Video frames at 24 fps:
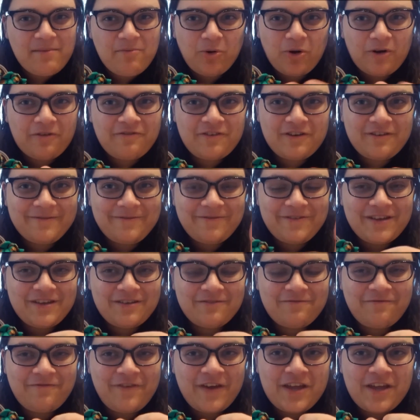Morphin
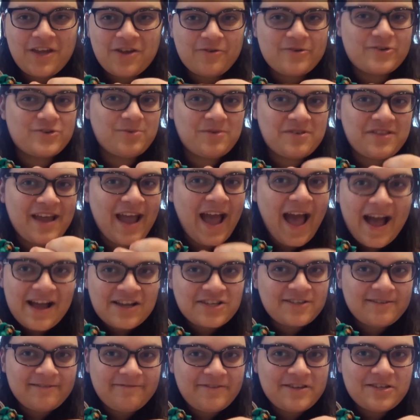figures where the
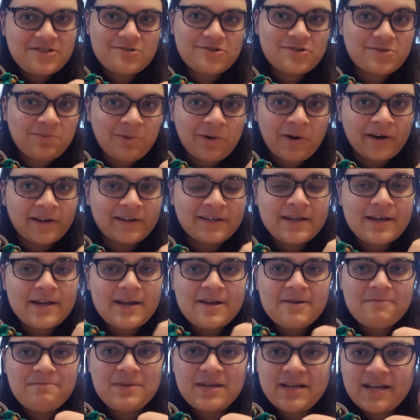action features work
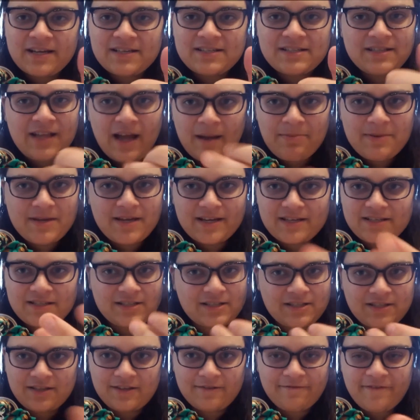not because
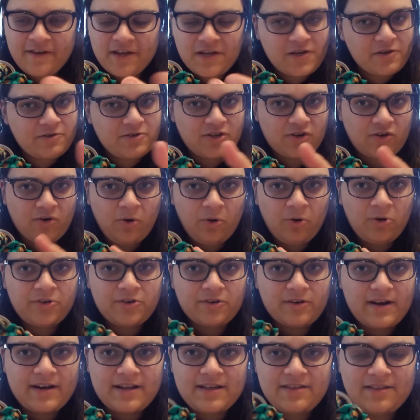the figures are old
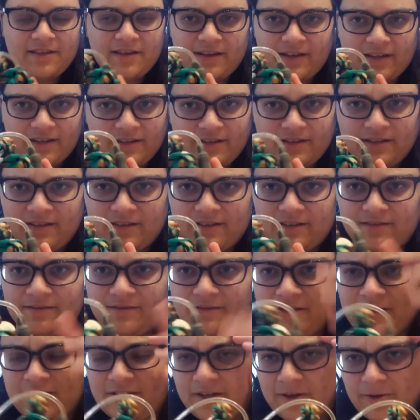or anything,
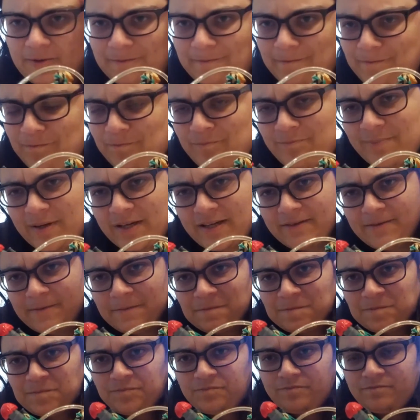and you know, but
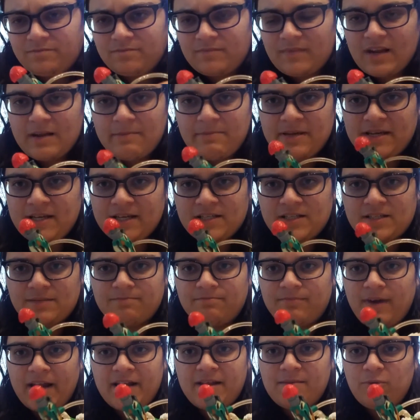because
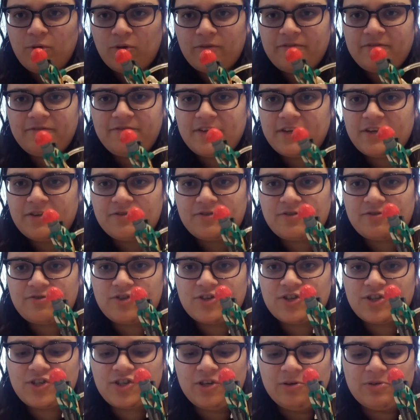Mighty Morphin figures are
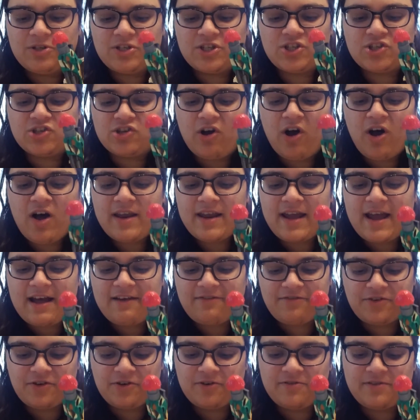just so sought
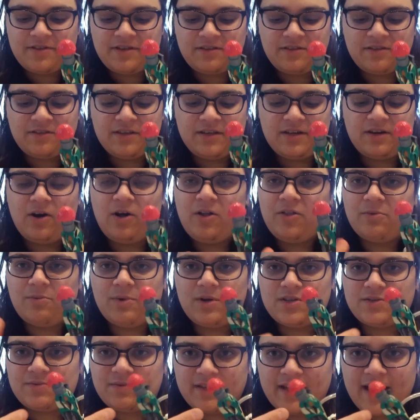after that all the
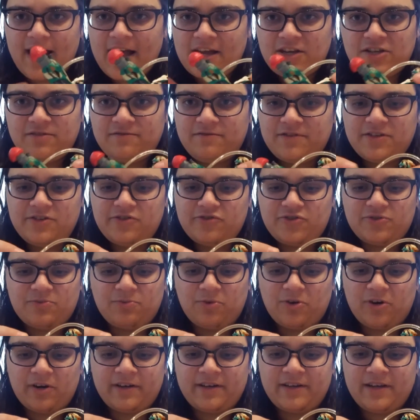ones where the action features
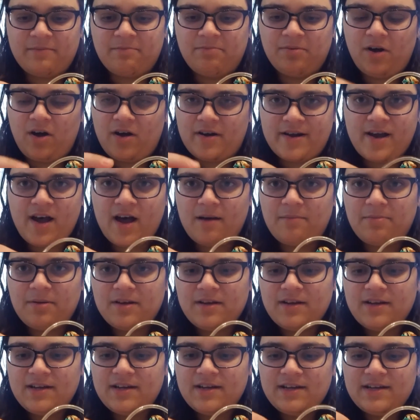work get bought up.
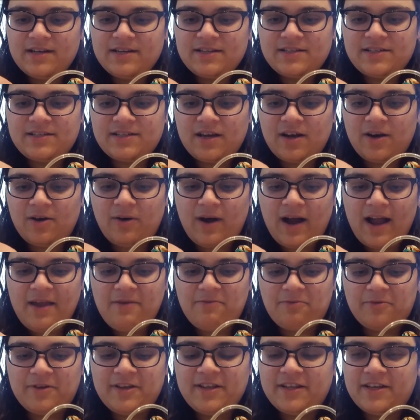So I
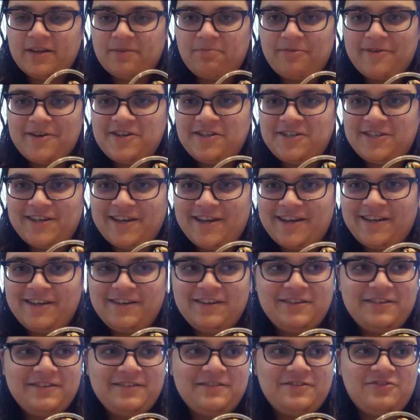really
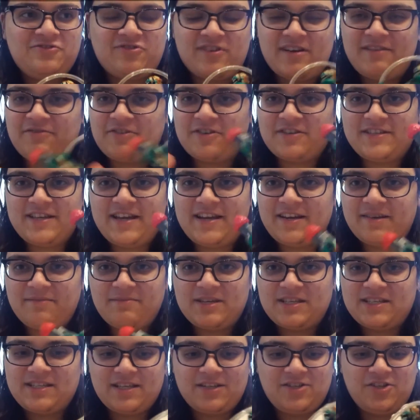appreciate Trevor sending
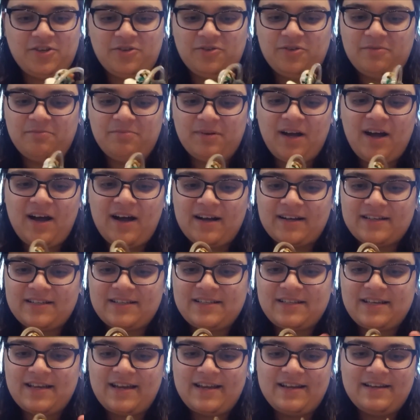me such a good
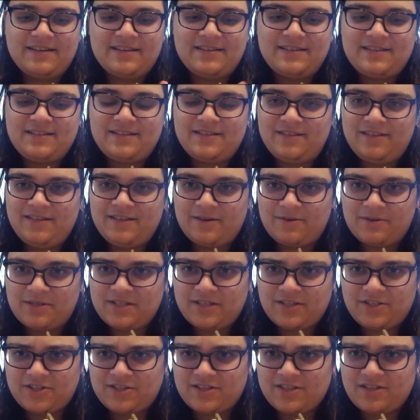box and, you know,
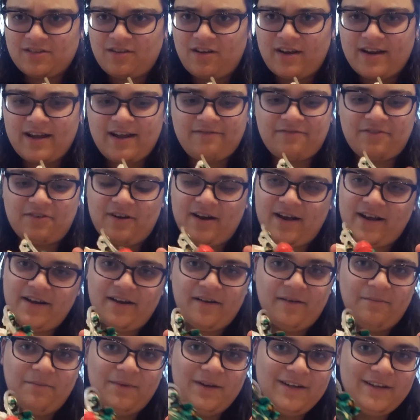such a sought after
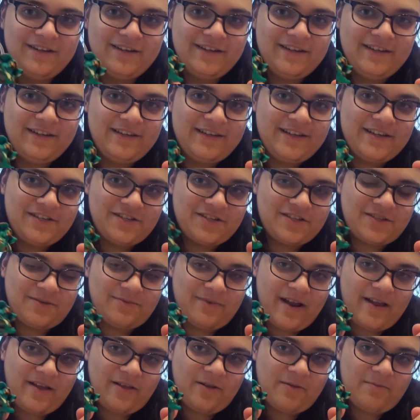item in just a
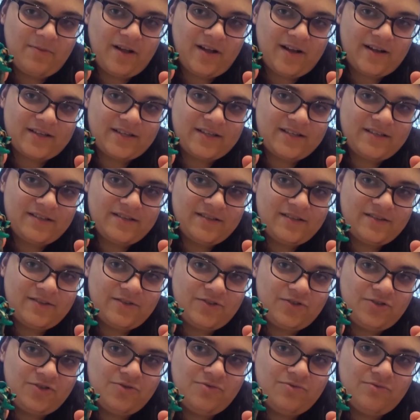regular box.
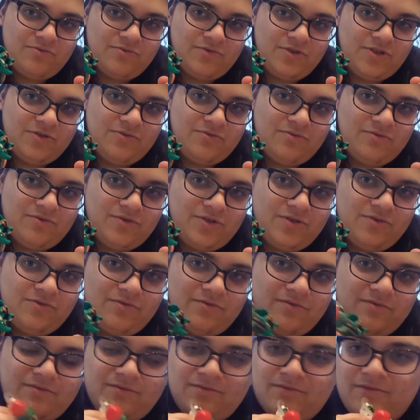Shoot, shoot,
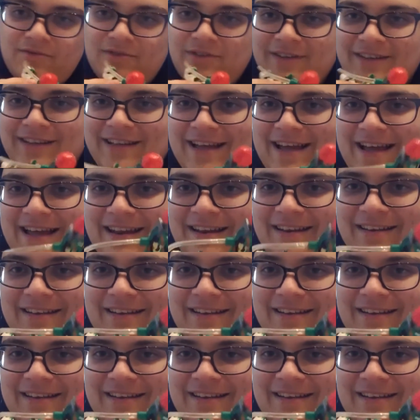shoot. Look at that.